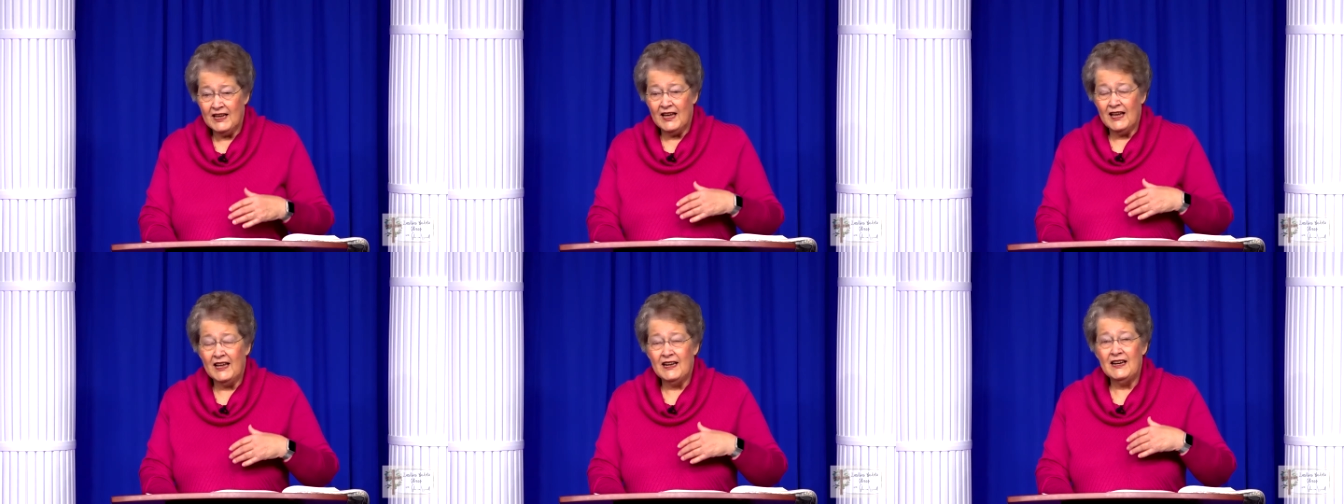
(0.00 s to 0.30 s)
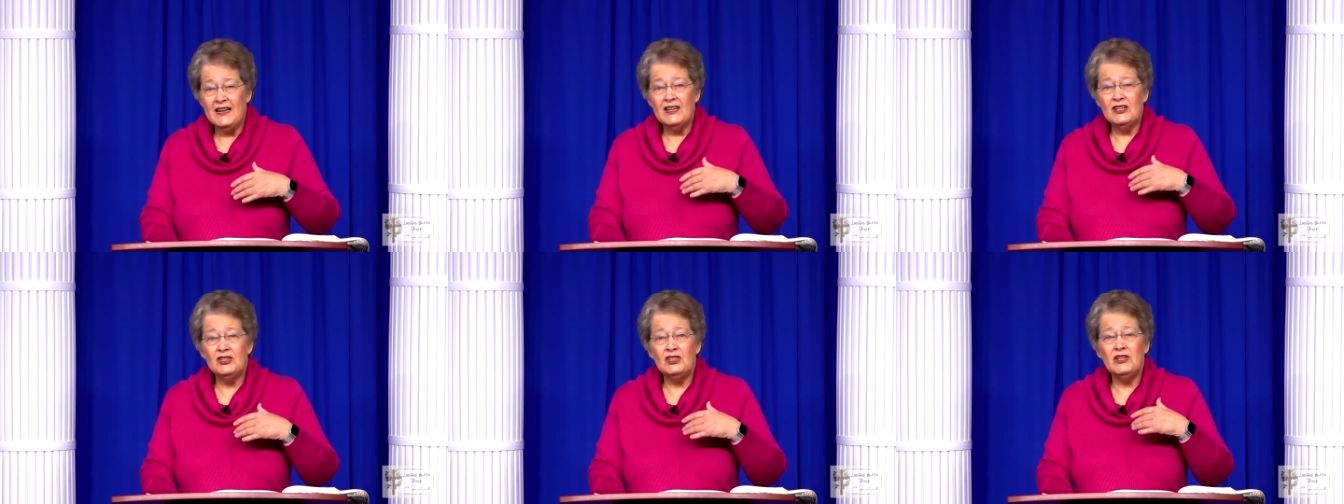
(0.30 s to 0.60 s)

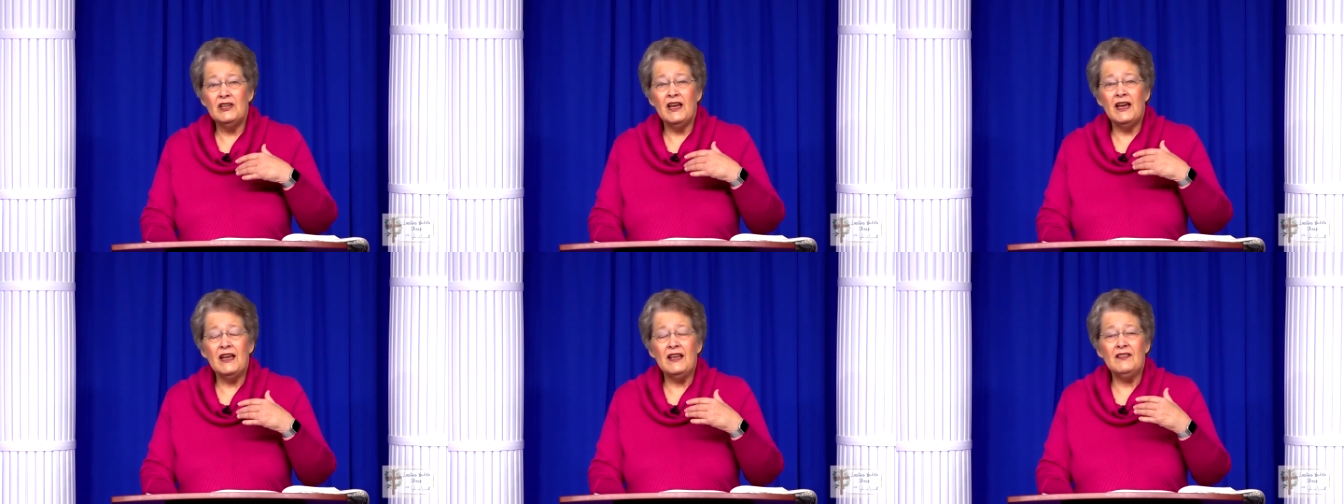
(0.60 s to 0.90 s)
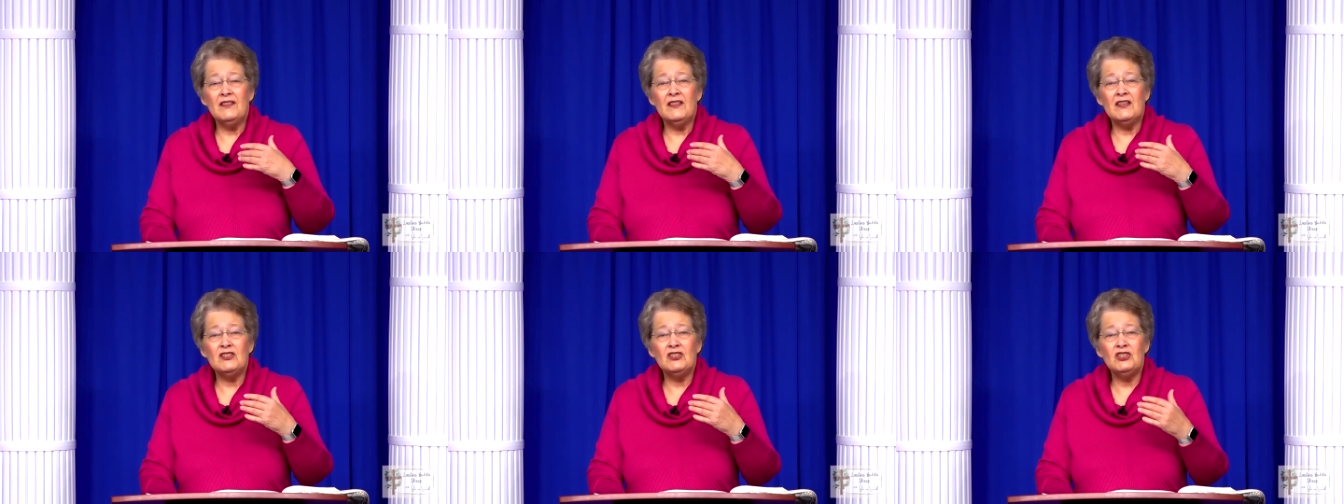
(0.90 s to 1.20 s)

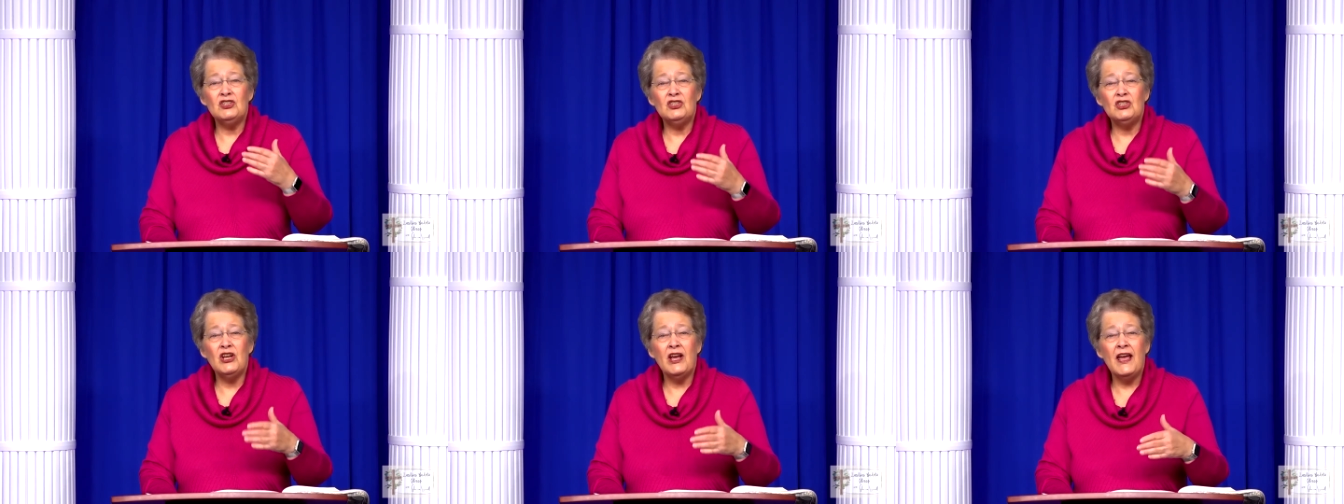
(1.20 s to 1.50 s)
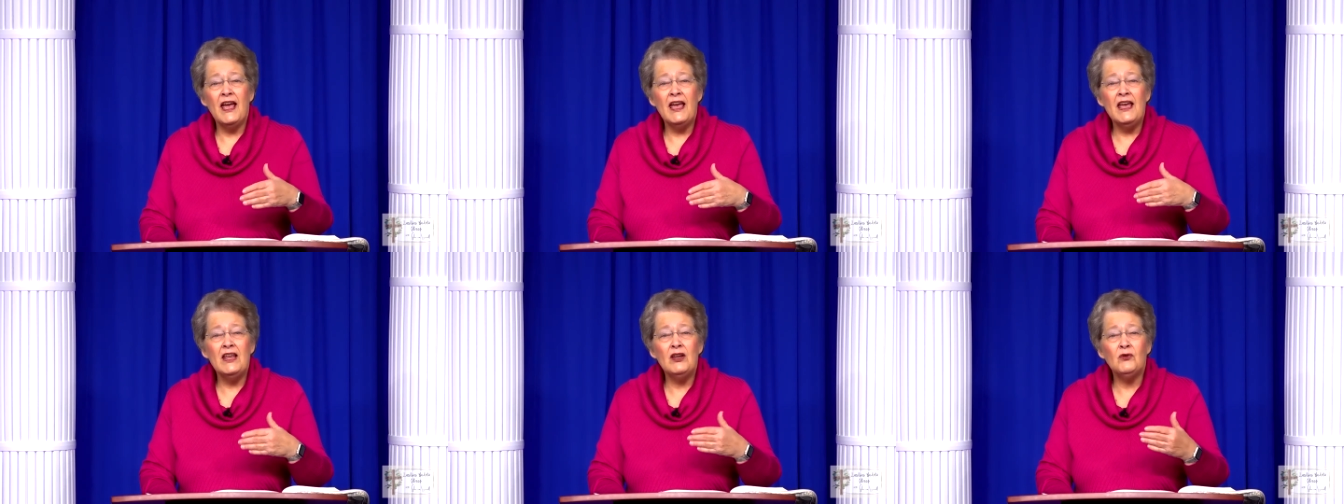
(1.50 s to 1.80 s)
initiate this
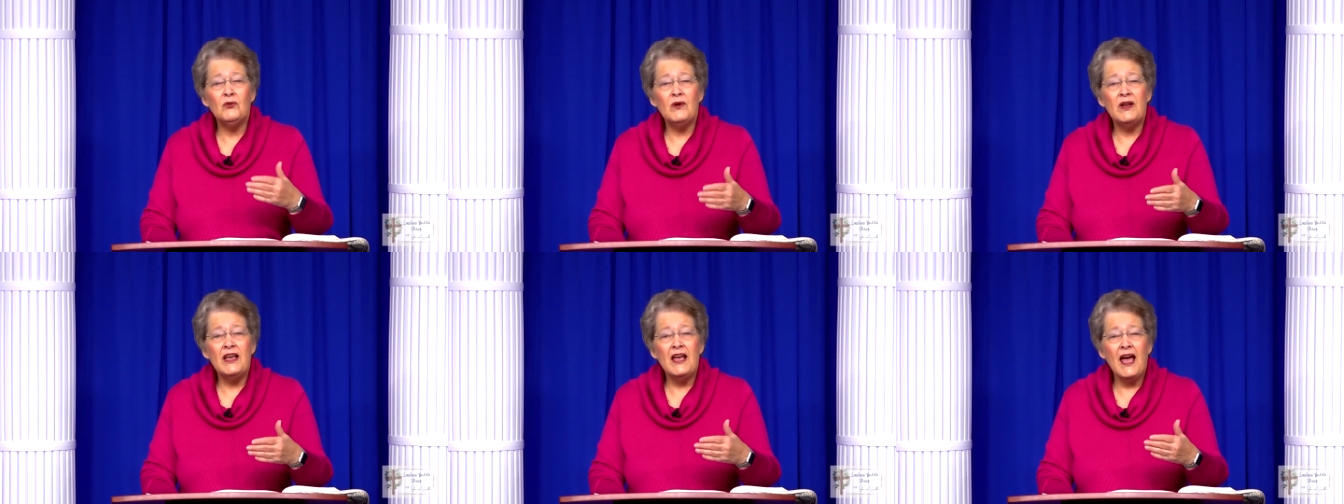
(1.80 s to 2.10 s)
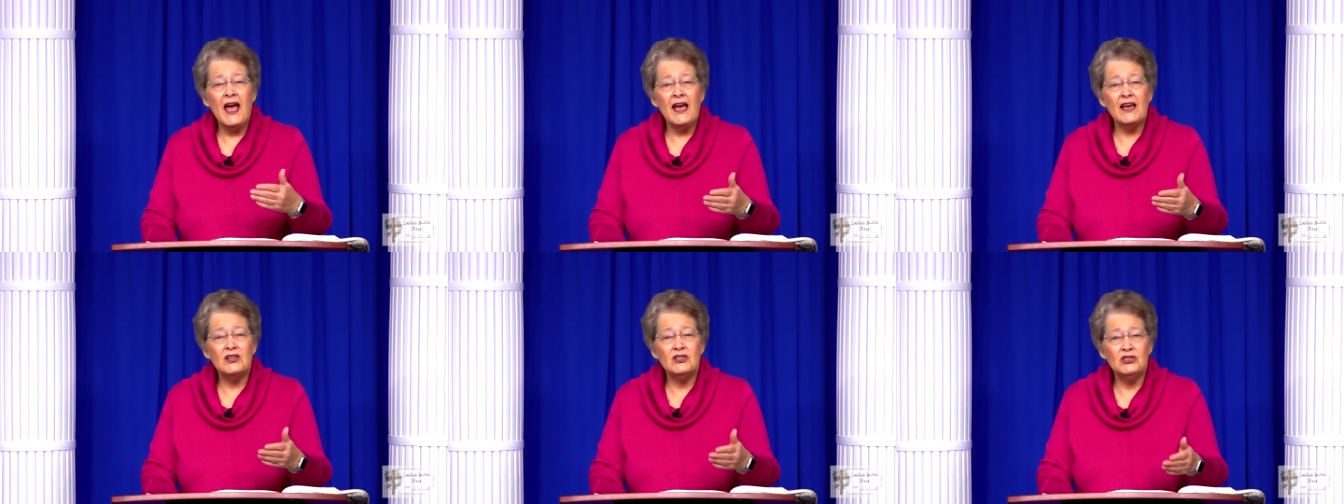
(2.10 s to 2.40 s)
chain
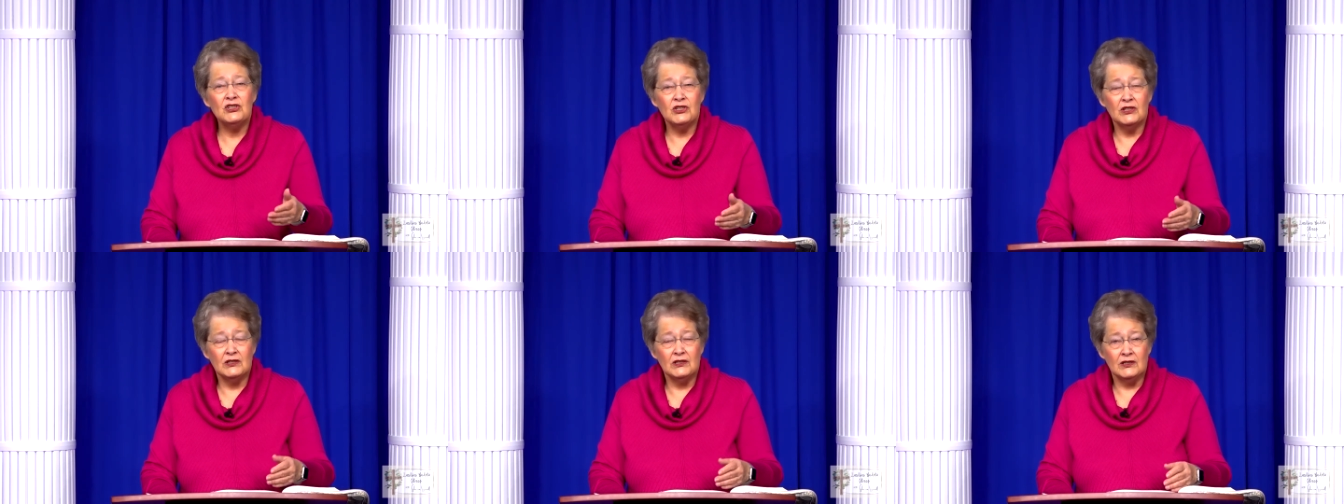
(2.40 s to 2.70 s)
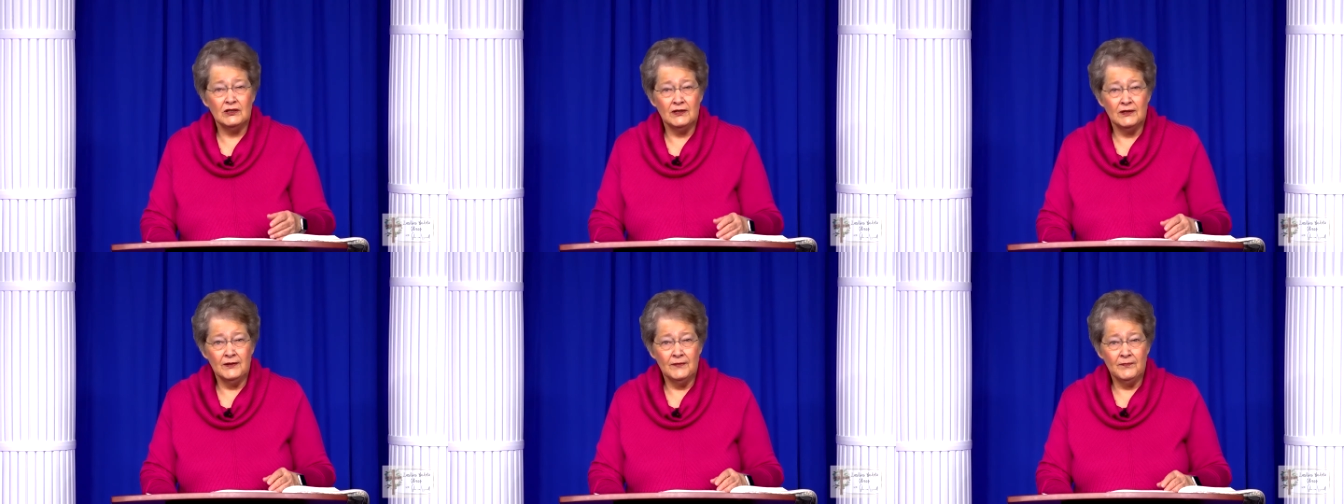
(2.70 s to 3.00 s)

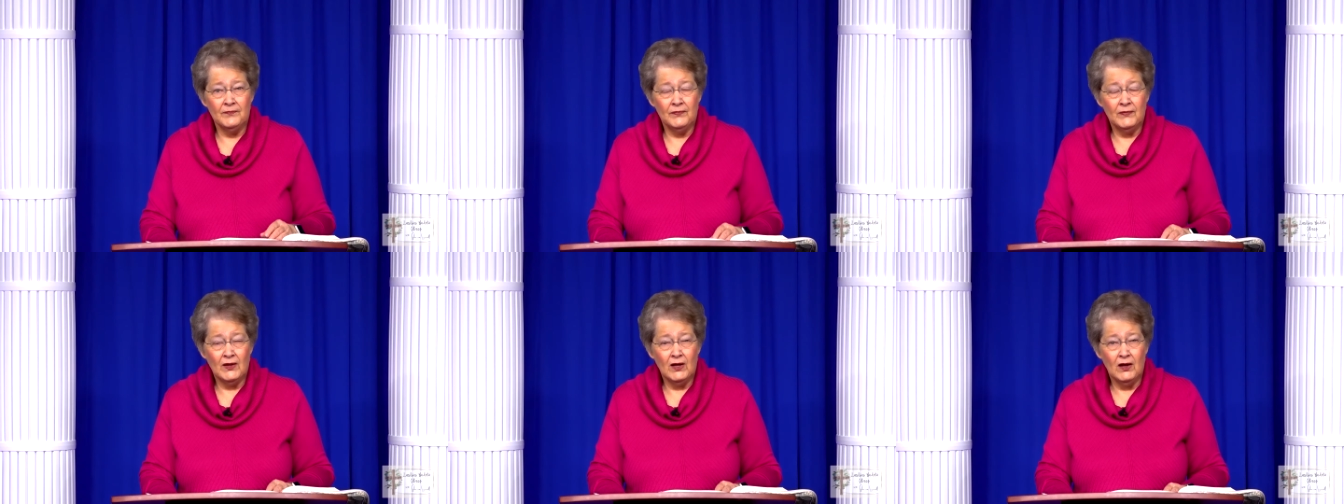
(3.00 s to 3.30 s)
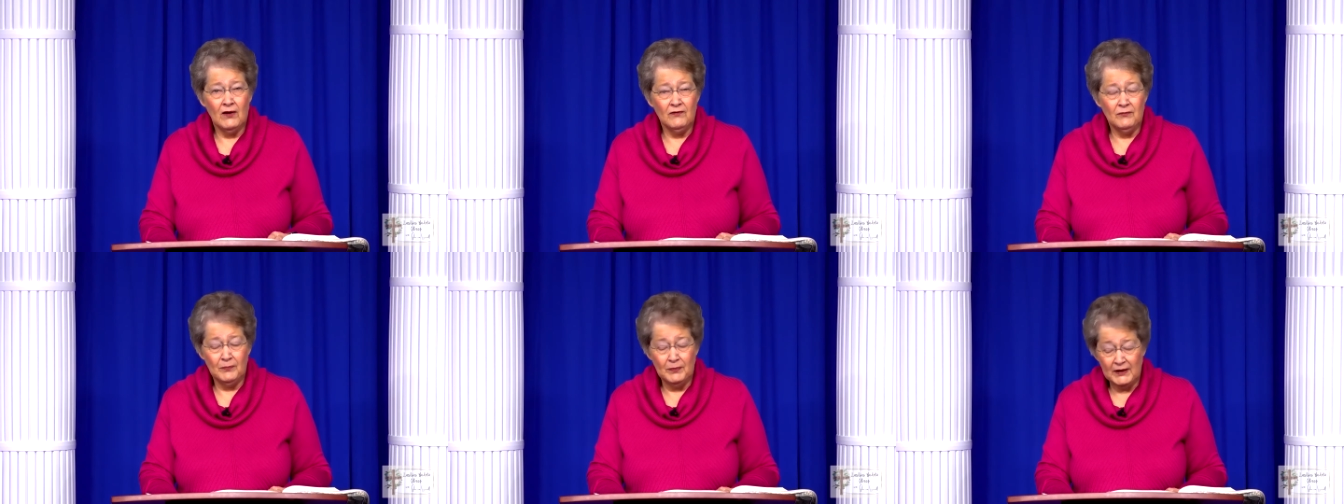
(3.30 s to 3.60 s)
reaction
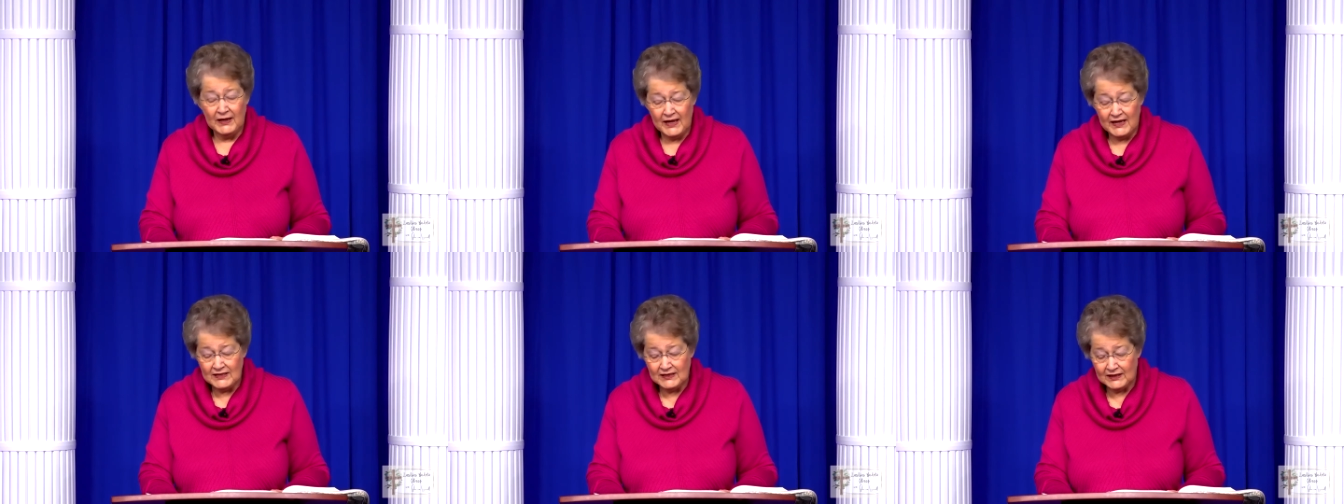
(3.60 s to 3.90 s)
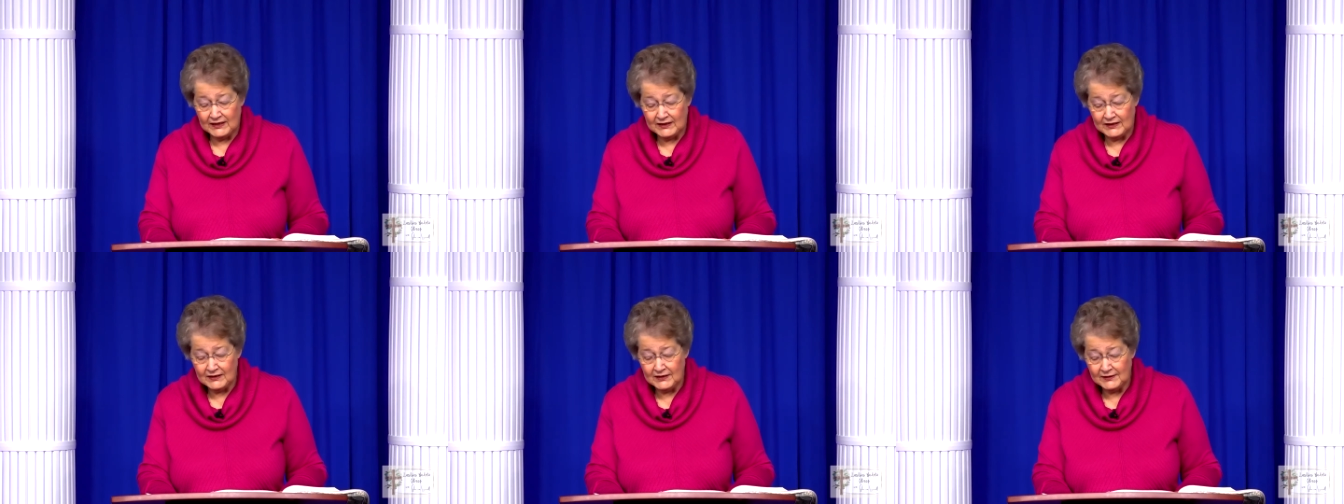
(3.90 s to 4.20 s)
of
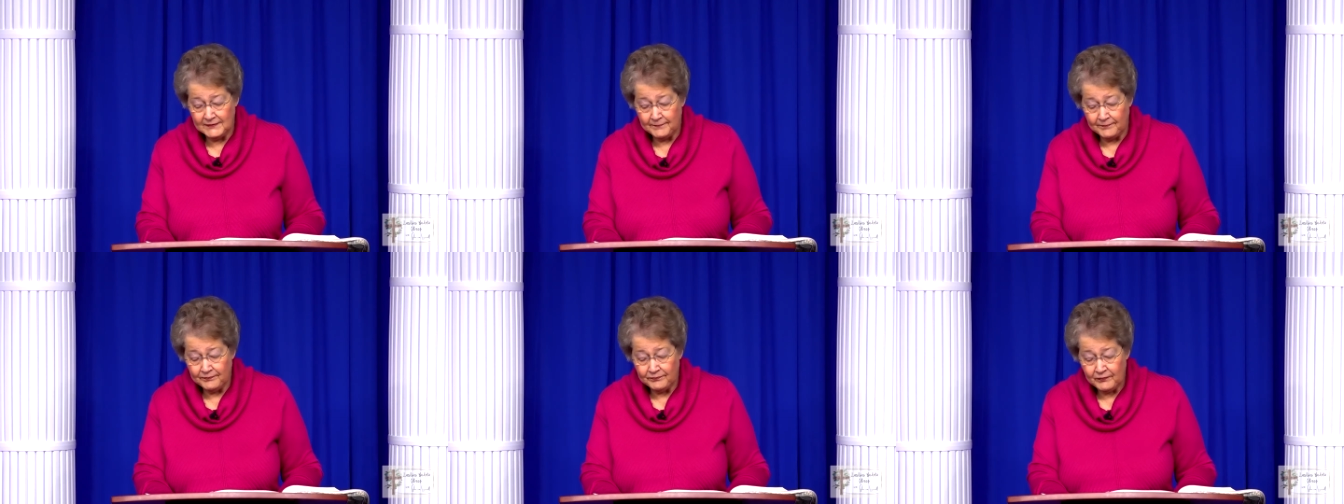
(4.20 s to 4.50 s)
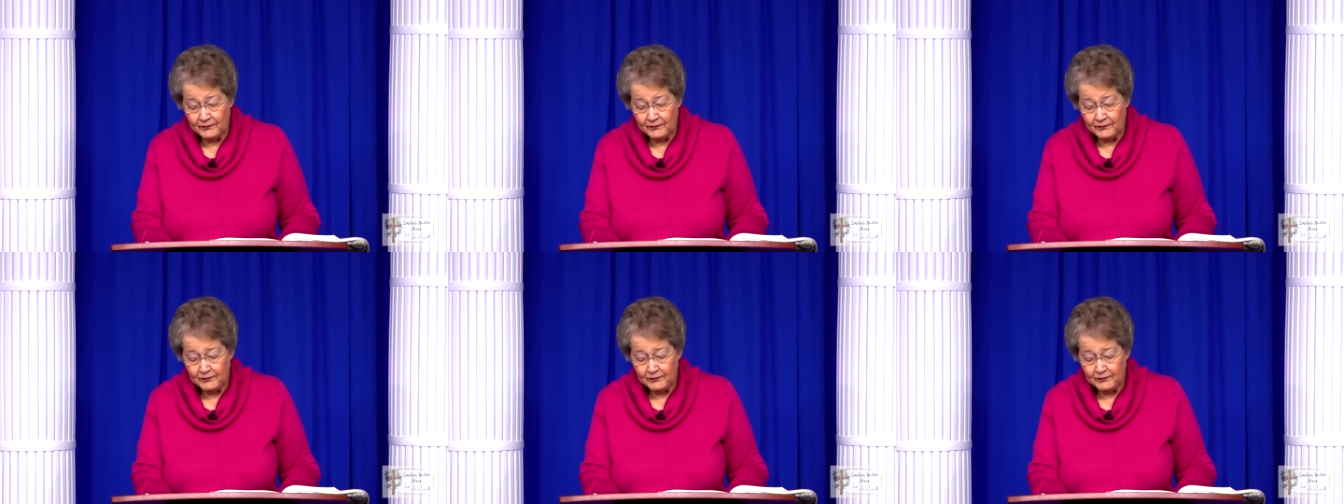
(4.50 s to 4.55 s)
blessings.